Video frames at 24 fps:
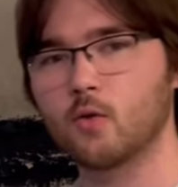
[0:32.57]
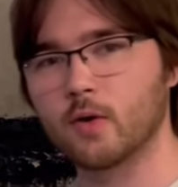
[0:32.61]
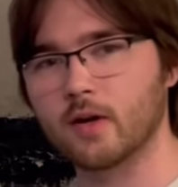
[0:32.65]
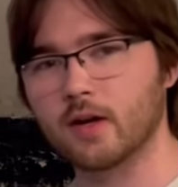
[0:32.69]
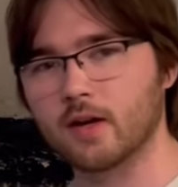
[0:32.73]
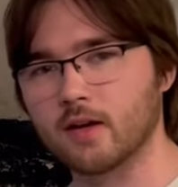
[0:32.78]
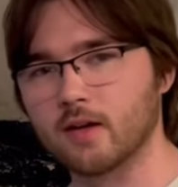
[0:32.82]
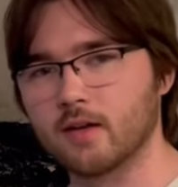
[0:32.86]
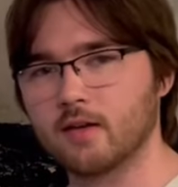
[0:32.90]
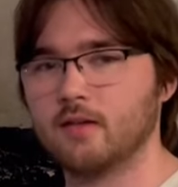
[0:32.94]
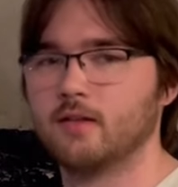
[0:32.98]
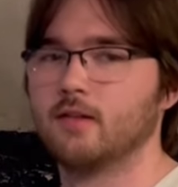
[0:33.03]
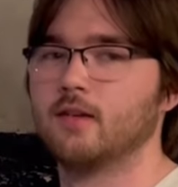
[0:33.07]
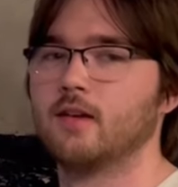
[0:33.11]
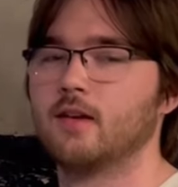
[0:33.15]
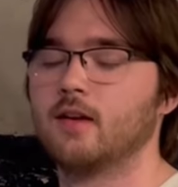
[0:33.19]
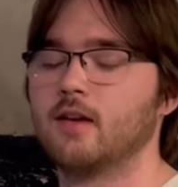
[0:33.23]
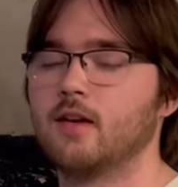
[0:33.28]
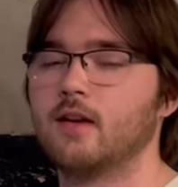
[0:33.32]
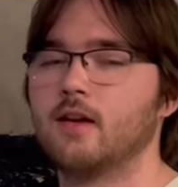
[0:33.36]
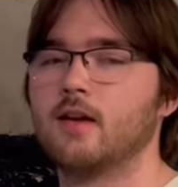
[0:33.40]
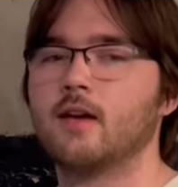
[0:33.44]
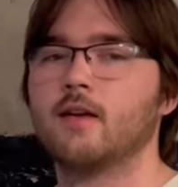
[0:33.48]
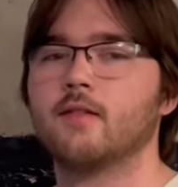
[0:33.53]
quick
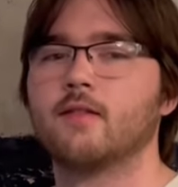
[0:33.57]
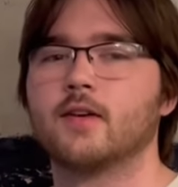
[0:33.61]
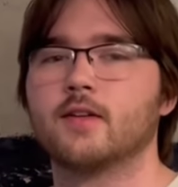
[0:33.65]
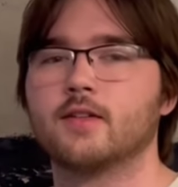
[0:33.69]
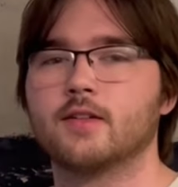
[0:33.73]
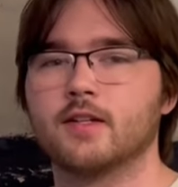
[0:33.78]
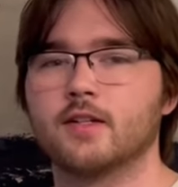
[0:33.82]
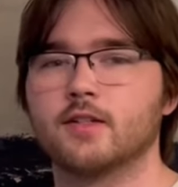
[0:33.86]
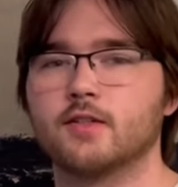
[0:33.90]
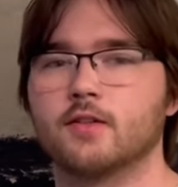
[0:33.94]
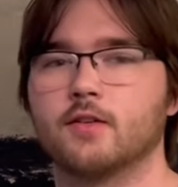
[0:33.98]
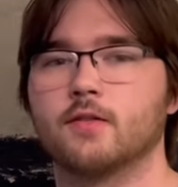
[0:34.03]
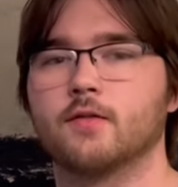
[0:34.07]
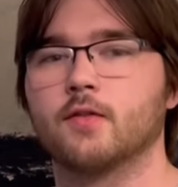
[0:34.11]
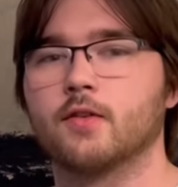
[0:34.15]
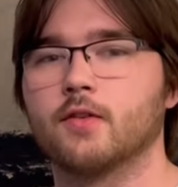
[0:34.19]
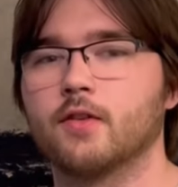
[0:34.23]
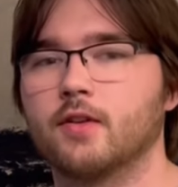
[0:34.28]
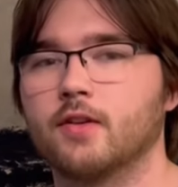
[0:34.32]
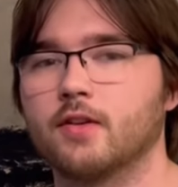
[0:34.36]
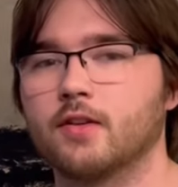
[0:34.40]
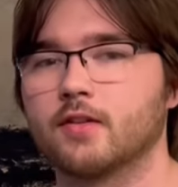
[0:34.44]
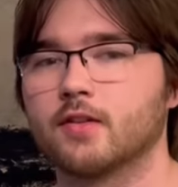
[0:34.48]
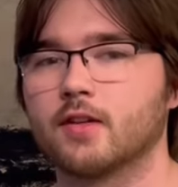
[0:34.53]
foundation for
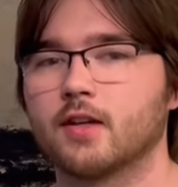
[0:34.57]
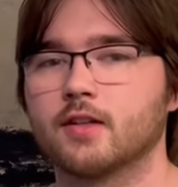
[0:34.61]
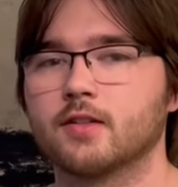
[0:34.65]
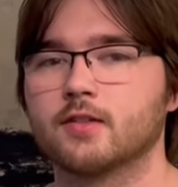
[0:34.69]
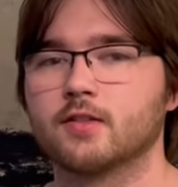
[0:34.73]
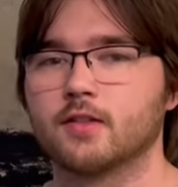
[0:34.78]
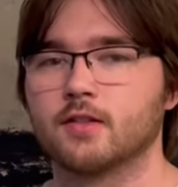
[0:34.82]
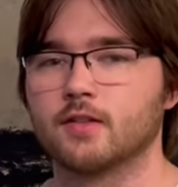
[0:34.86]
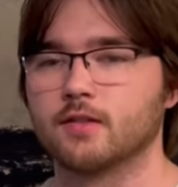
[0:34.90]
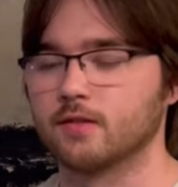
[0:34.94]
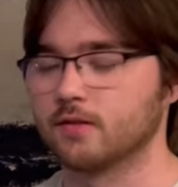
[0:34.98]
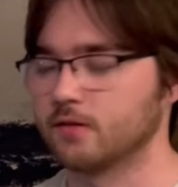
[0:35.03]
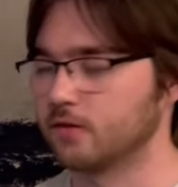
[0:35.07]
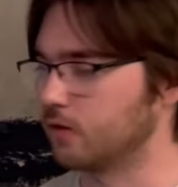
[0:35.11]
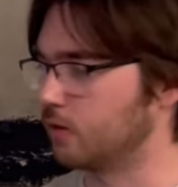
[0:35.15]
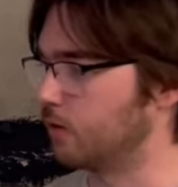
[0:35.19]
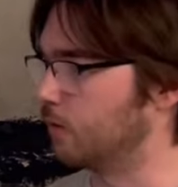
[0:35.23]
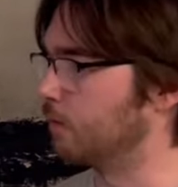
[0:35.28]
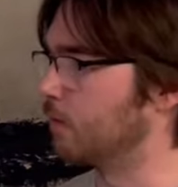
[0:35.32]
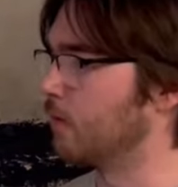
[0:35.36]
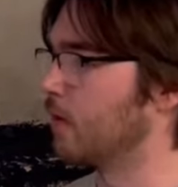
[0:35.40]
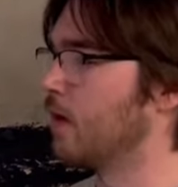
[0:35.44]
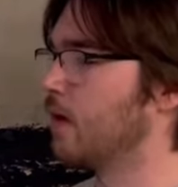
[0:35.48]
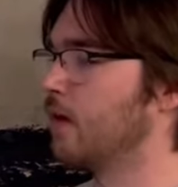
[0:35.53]
the discussion. So
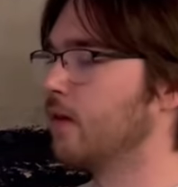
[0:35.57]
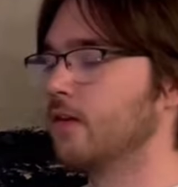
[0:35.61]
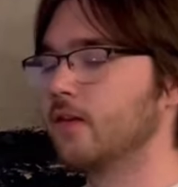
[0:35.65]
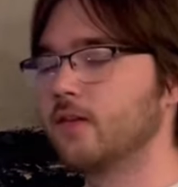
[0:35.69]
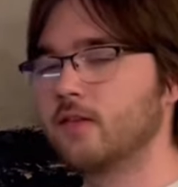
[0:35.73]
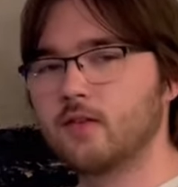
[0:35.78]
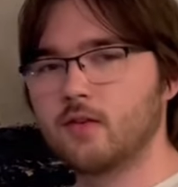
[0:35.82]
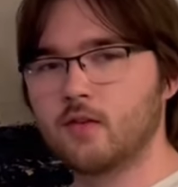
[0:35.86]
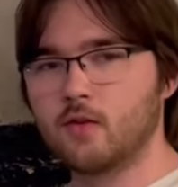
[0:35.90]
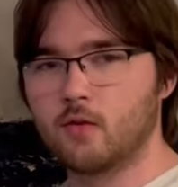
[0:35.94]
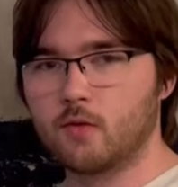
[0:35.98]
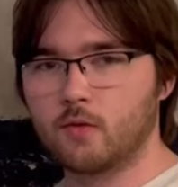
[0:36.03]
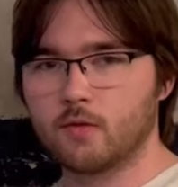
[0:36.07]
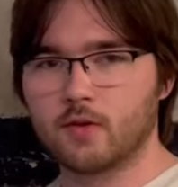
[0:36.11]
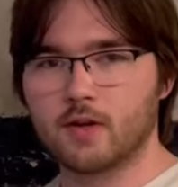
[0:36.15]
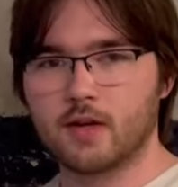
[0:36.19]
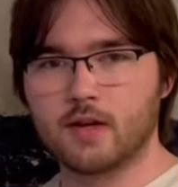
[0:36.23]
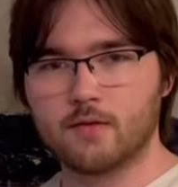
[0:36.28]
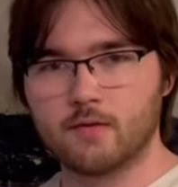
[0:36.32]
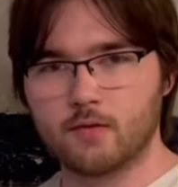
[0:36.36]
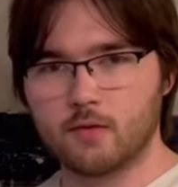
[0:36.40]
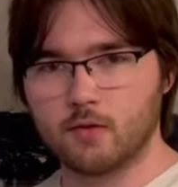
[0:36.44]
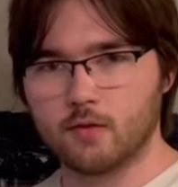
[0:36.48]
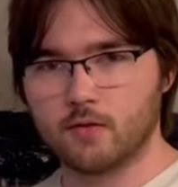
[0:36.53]
this is an
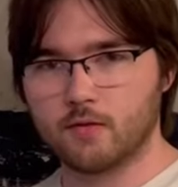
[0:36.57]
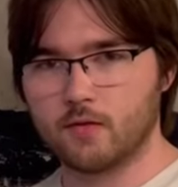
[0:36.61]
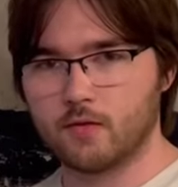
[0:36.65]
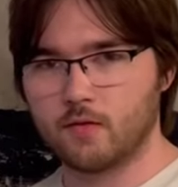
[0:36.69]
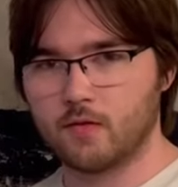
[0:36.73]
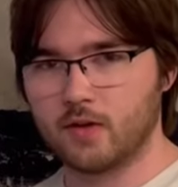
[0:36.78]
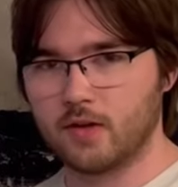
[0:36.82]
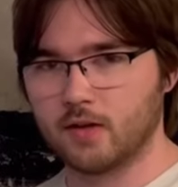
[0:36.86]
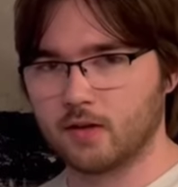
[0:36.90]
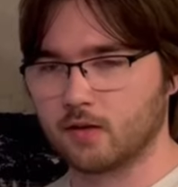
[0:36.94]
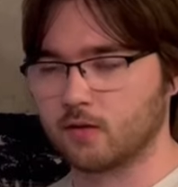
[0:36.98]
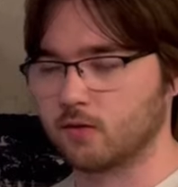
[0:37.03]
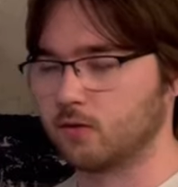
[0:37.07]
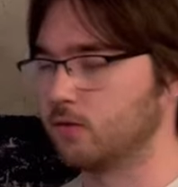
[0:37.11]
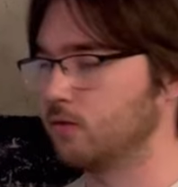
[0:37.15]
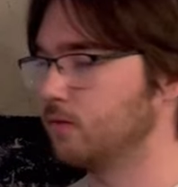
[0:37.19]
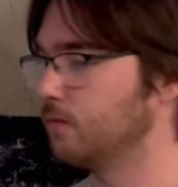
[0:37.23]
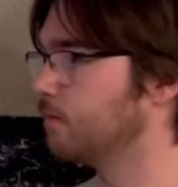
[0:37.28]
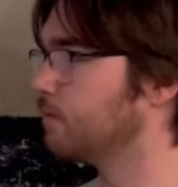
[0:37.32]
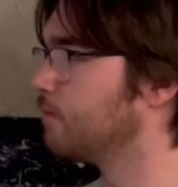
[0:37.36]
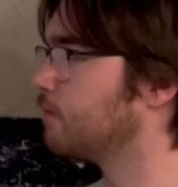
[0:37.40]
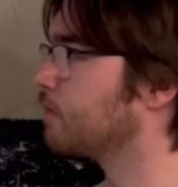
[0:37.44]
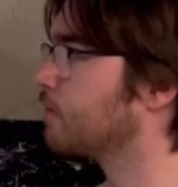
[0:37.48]
overhead view of the vehicle.